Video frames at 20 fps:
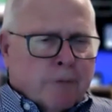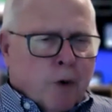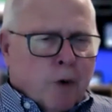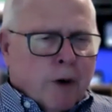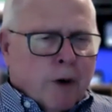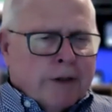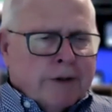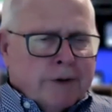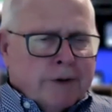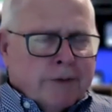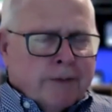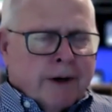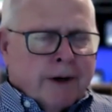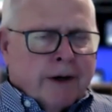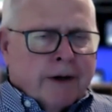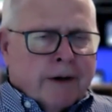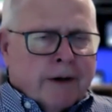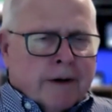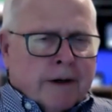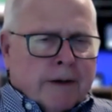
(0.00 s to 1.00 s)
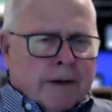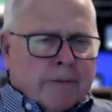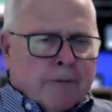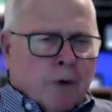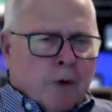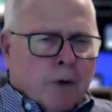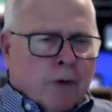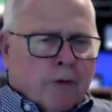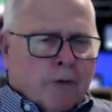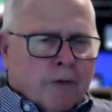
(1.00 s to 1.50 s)
points you make in
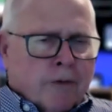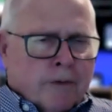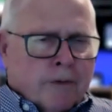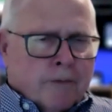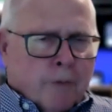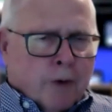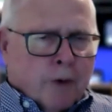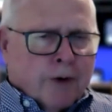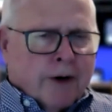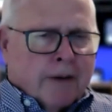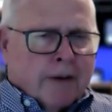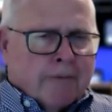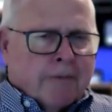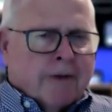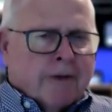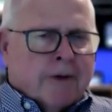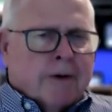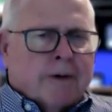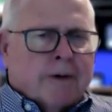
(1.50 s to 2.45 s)
more depth?